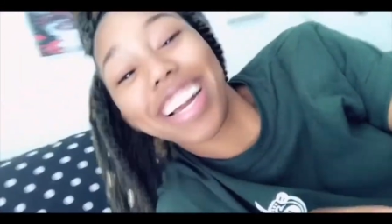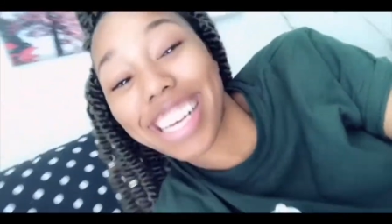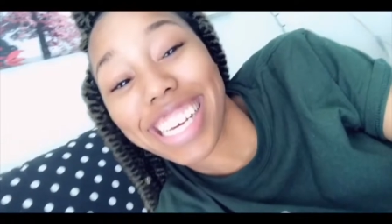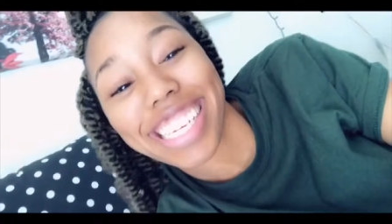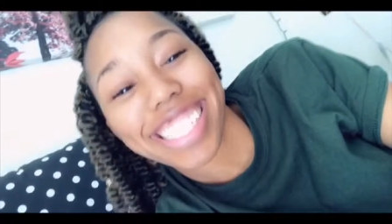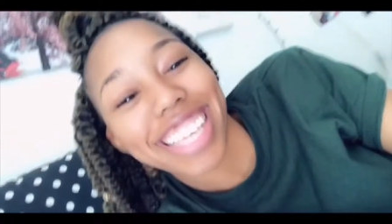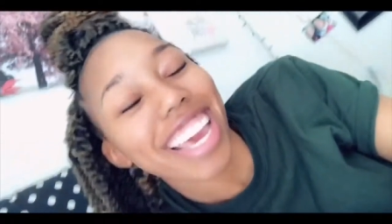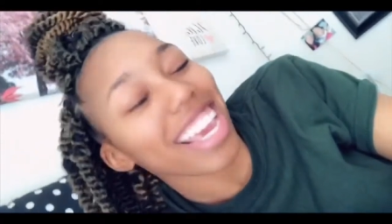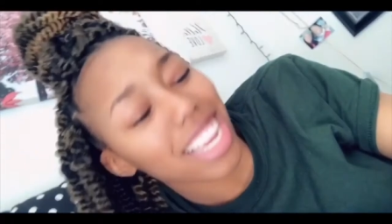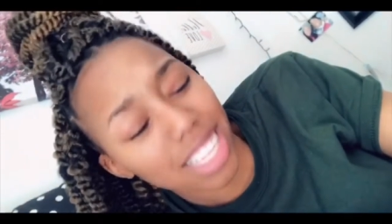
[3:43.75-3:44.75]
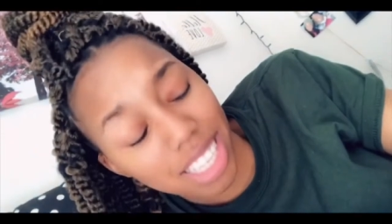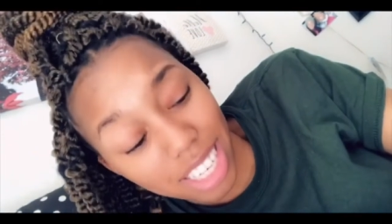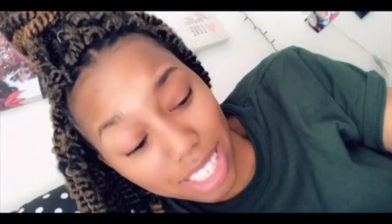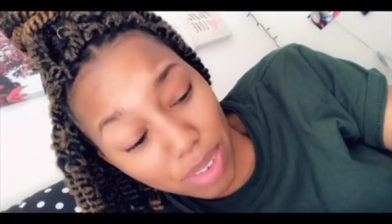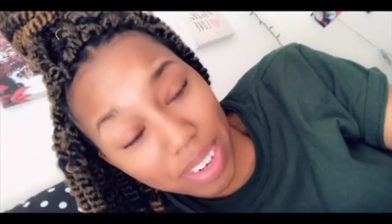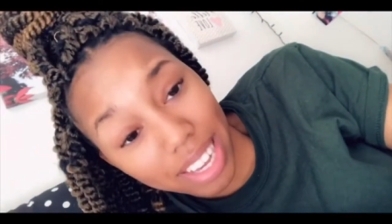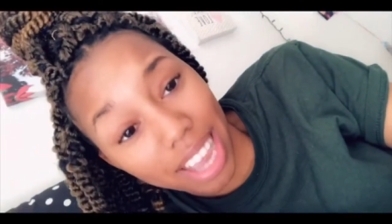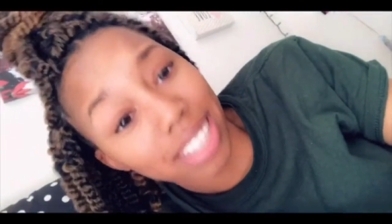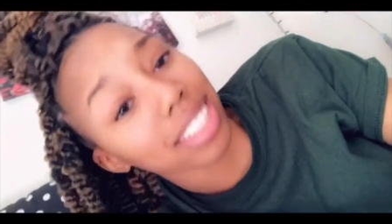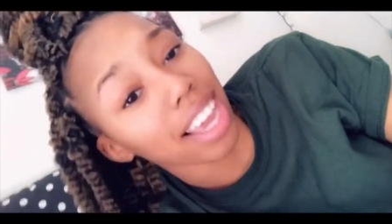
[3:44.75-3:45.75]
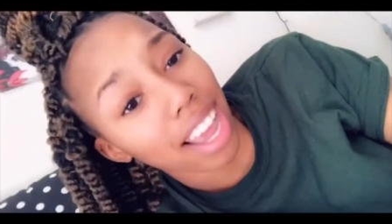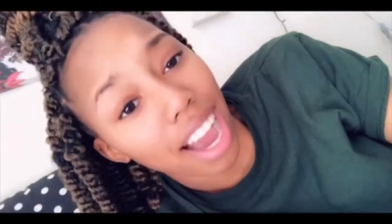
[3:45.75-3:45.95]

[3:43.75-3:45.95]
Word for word: Cause he doesn't realize that